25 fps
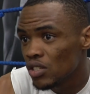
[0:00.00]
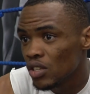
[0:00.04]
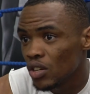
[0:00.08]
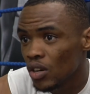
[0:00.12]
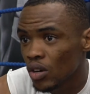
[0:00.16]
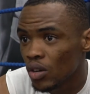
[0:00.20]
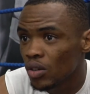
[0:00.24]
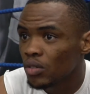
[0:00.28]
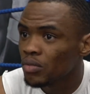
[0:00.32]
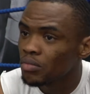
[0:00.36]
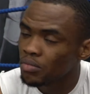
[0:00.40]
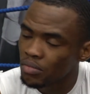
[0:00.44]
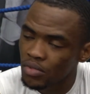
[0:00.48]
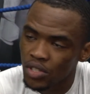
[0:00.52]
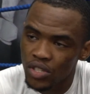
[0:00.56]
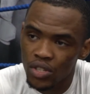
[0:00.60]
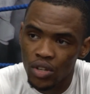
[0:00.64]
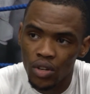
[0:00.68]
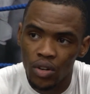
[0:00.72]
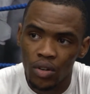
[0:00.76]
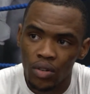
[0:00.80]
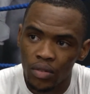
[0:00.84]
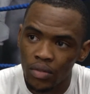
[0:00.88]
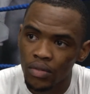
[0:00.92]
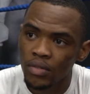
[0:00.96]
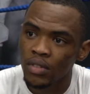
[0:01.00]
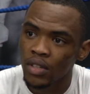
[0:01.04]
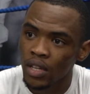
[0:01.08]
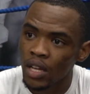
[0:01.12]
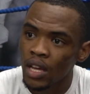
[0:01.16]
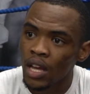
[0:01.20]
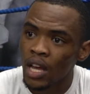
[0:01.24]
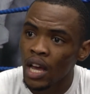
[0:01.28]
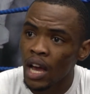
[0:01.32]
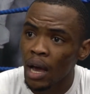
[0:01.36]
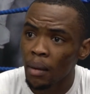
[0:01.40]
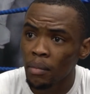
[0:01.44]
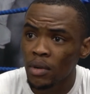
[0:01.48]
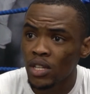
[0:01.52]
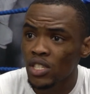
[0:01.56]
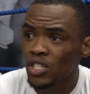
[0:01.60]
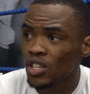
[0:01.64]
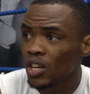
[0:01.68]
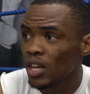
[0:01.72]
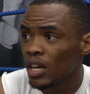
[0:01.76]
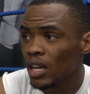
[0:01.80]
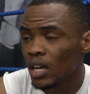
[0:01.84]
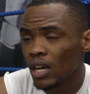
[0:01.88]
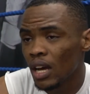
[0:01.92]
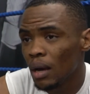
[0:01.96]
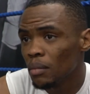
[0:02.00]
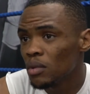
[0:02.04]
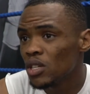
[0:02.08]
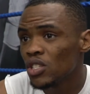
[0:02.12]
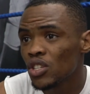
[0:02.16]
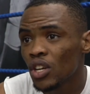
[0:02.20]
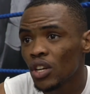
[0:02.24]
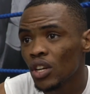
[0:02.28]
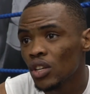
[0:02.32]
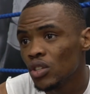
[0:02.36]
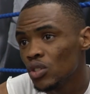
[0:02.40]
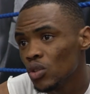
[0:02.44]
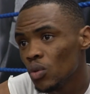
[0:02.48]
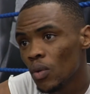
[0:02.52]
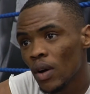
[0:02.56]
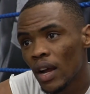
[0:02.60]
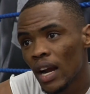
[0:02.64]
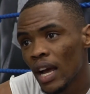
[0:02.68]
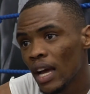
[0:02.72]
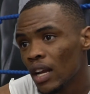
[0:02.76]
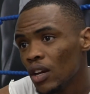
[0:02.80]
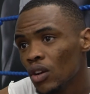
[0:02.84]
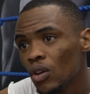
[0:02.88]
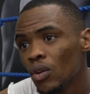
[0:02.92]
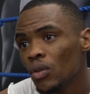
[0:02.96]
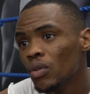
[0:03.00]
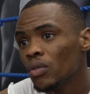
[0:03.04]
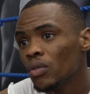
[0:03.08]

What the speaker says: You know, so I'm just gonna do what I know.